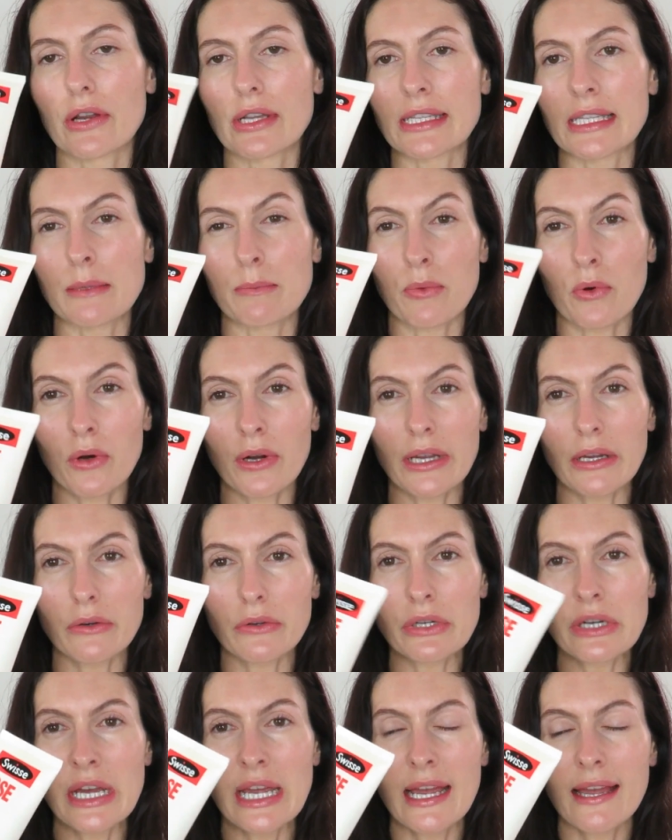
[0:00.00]
rosehip
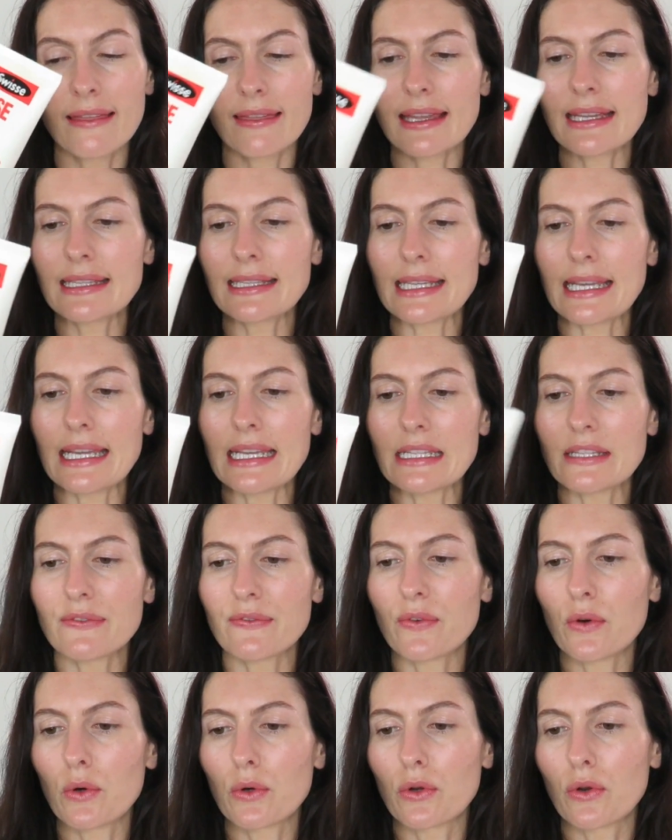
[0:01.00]
oil. This is
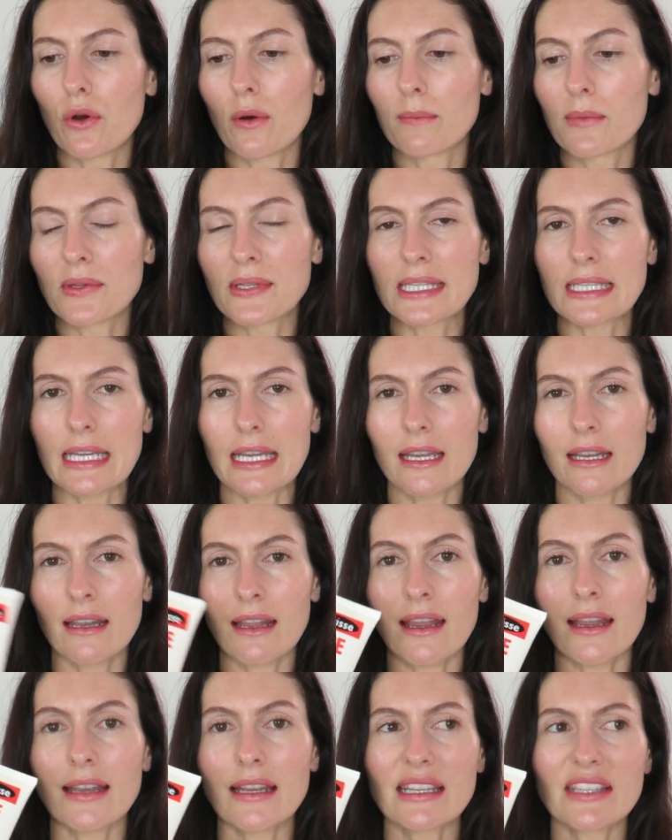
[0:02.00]
for normal
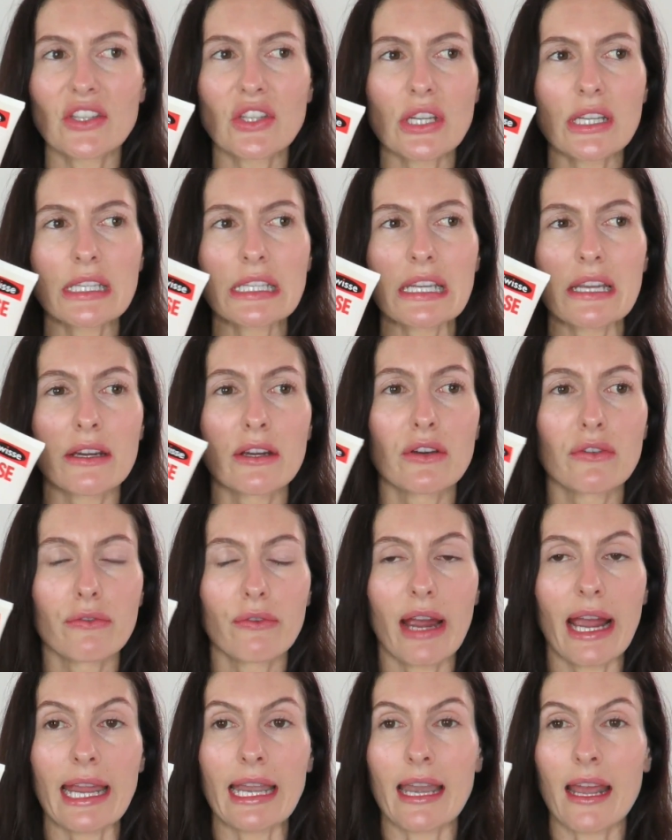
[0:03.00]
skin. It is just a
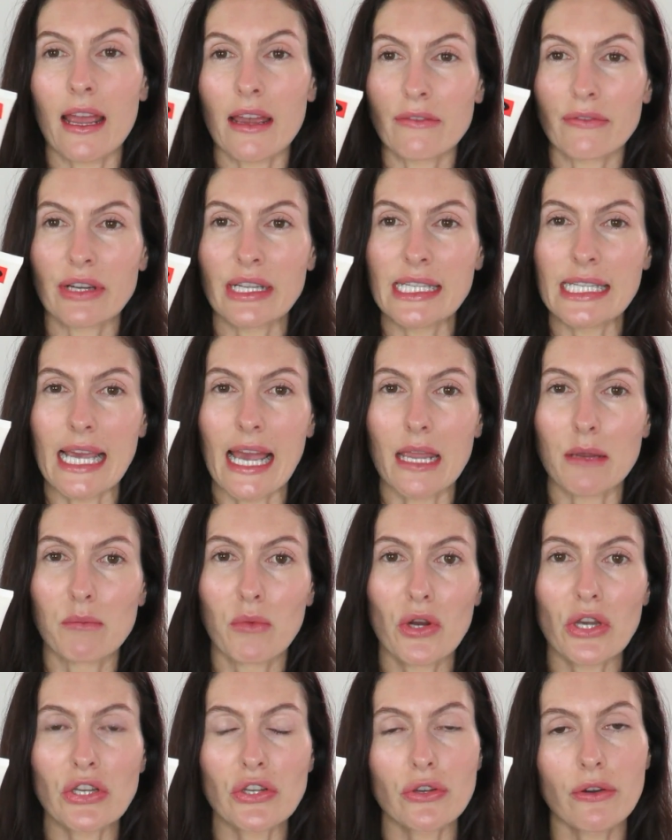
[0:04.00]
great everyday
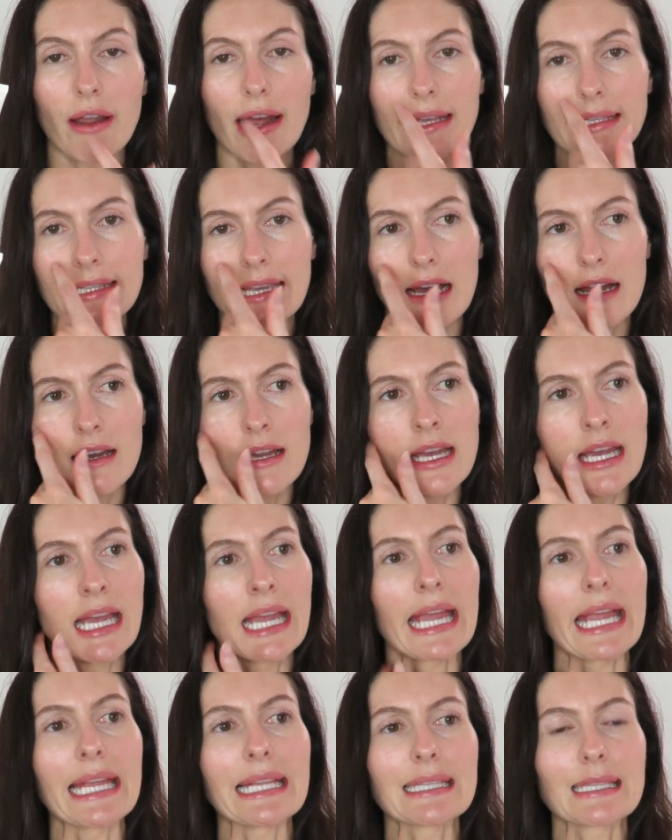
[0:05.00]
moisturizer.
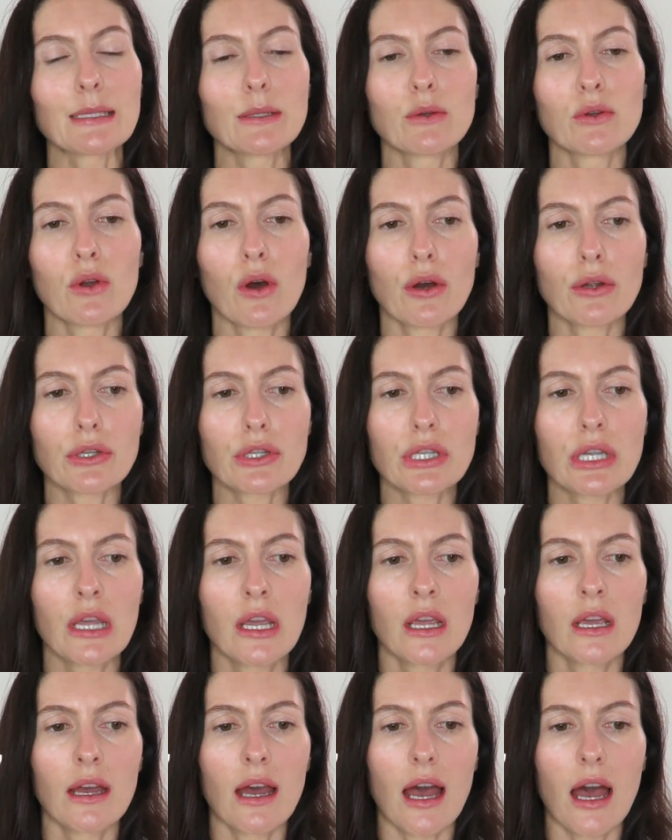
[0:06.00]
It's not
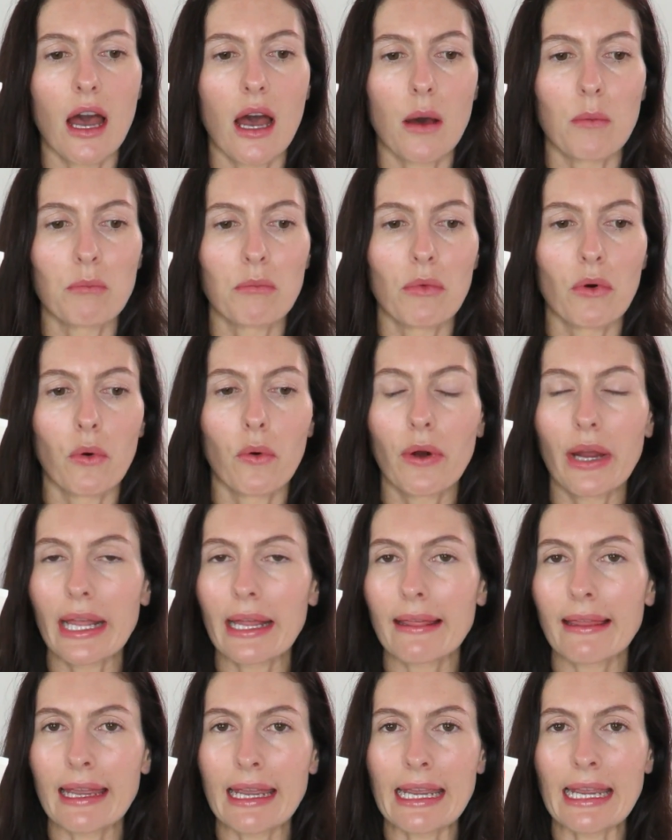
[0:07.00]

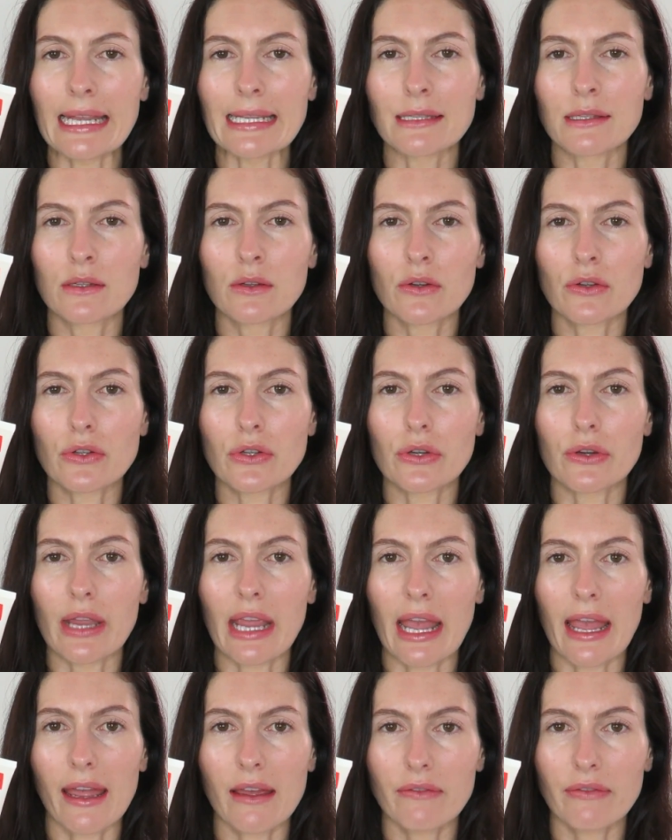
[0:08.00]
oily, it's not too
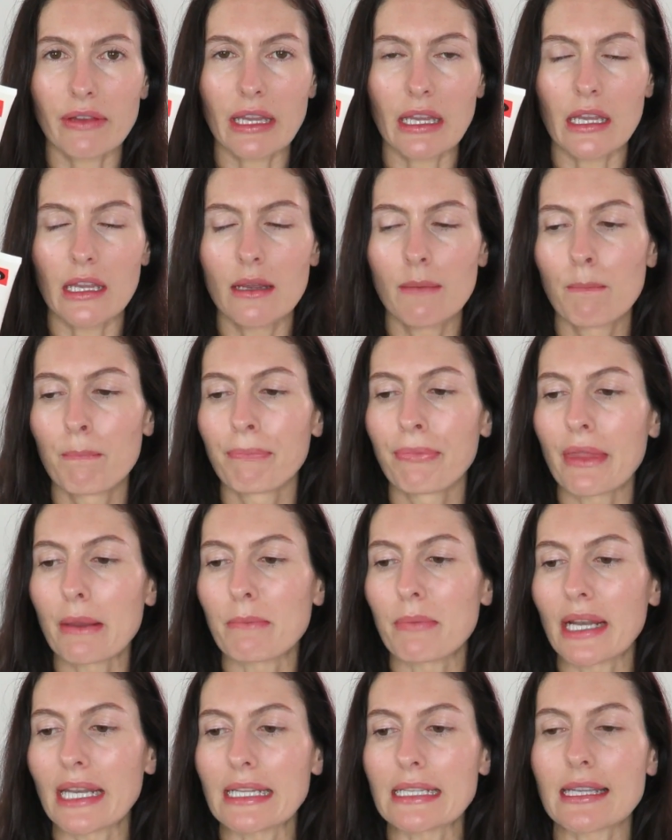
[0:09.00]
heavy,
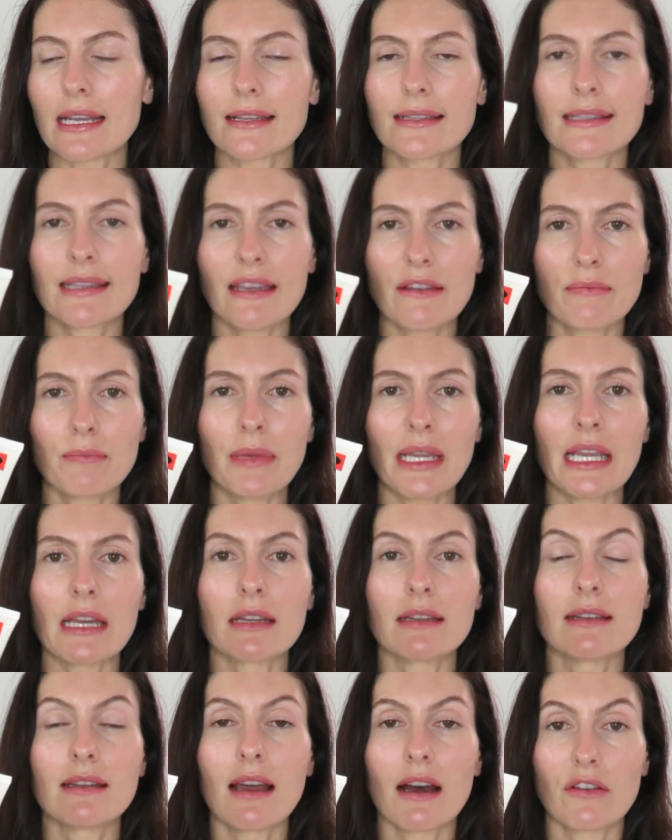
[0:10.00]
but it does give me
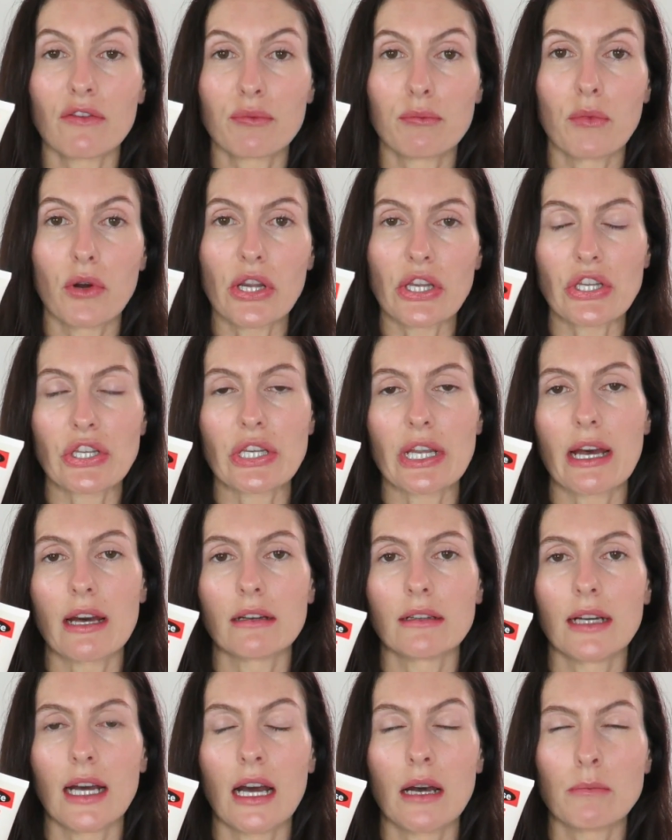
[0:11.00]
enough
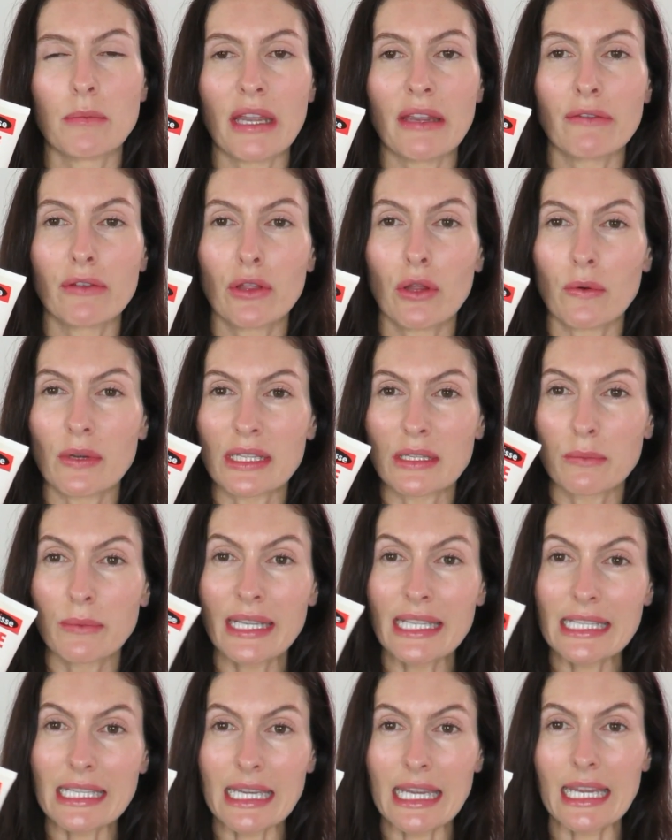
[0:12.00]
moisture even though it's
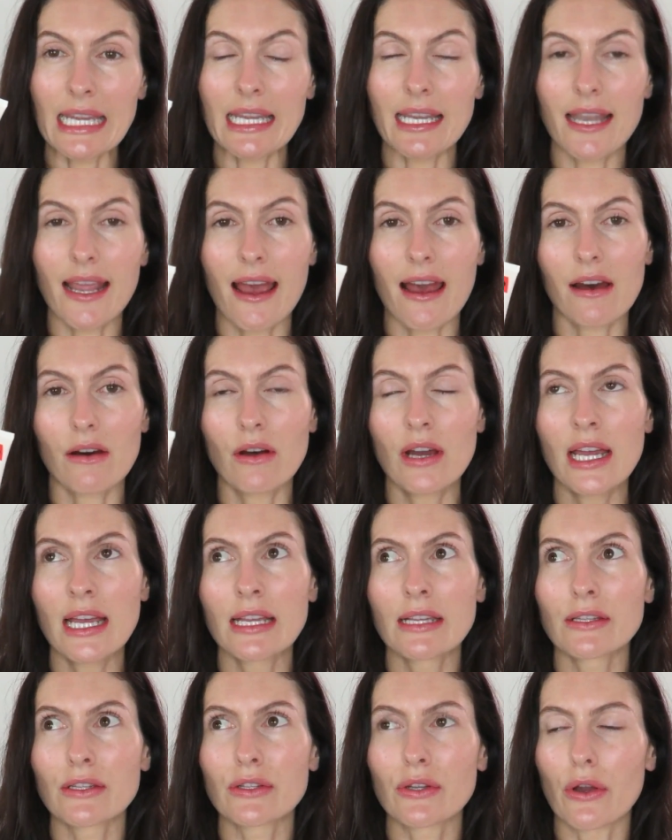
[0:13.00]
winter here now.
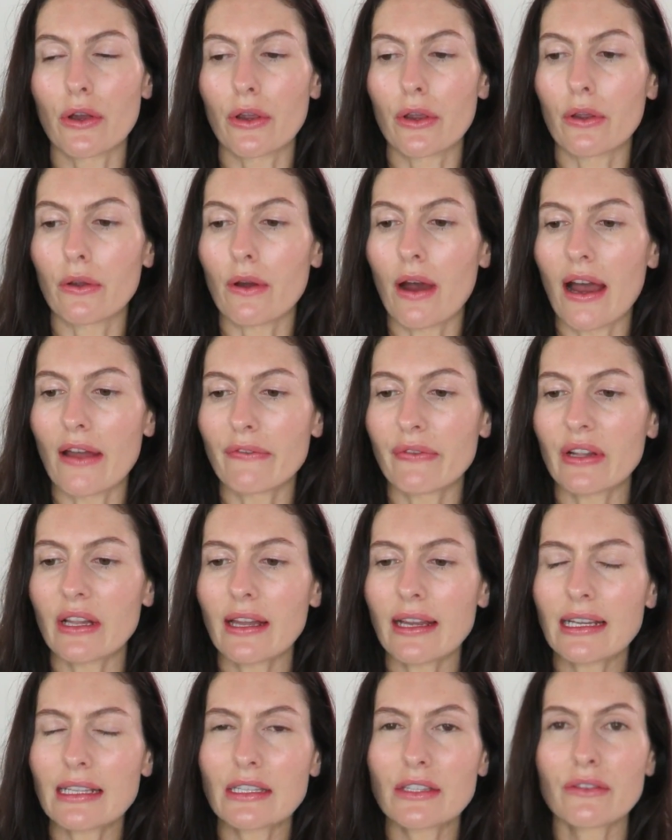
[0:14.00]
So I feel
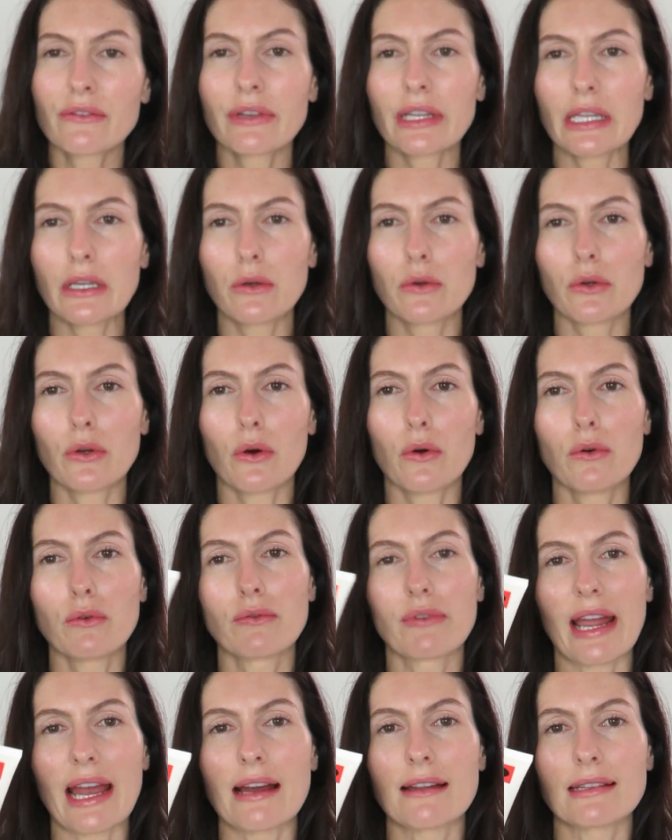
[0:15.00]
like it's a really good
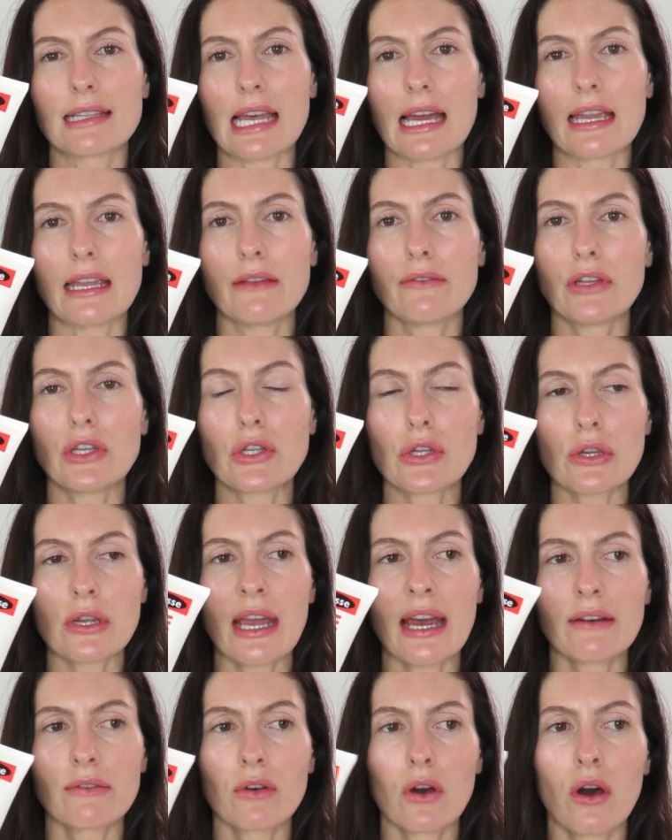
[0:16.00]
all-rounder. If you
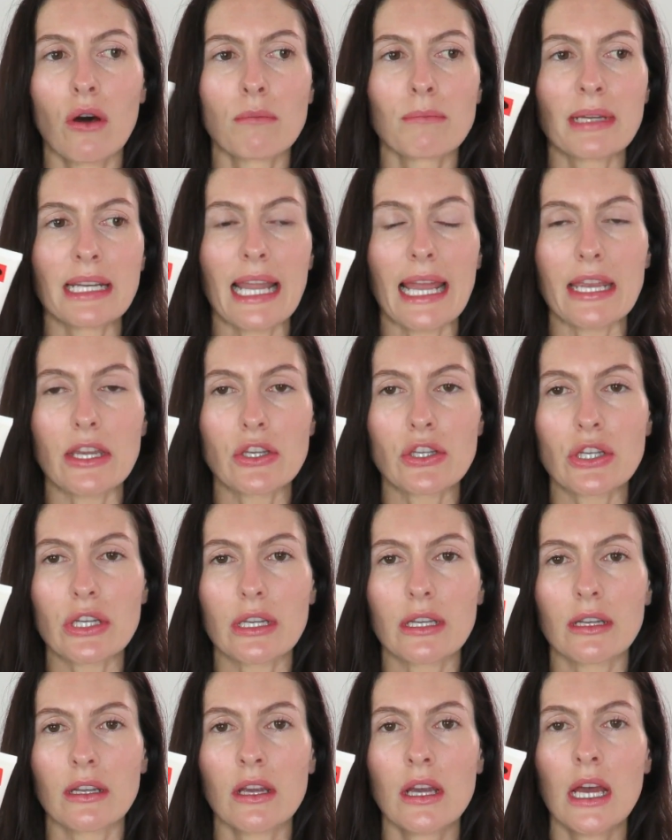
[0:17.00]
do have
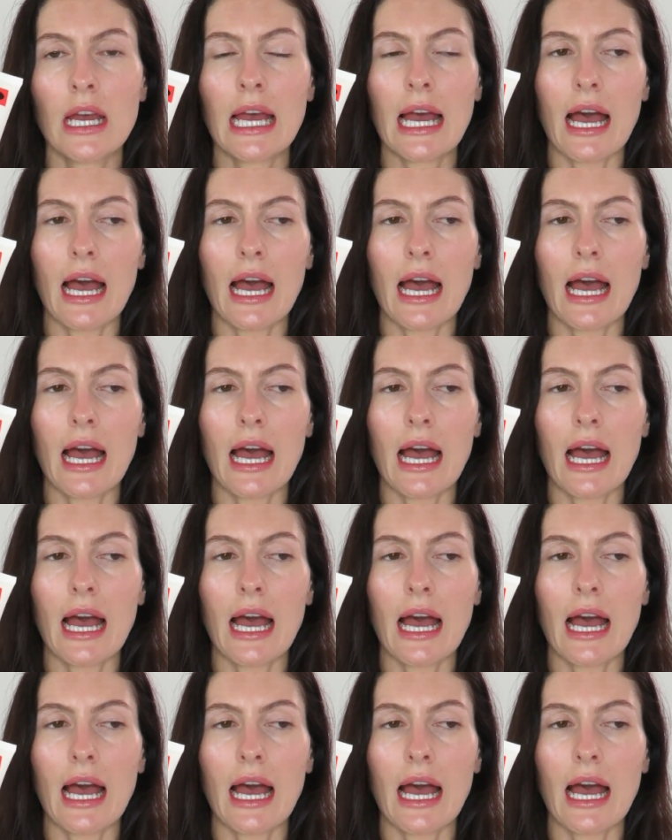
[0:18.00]
combination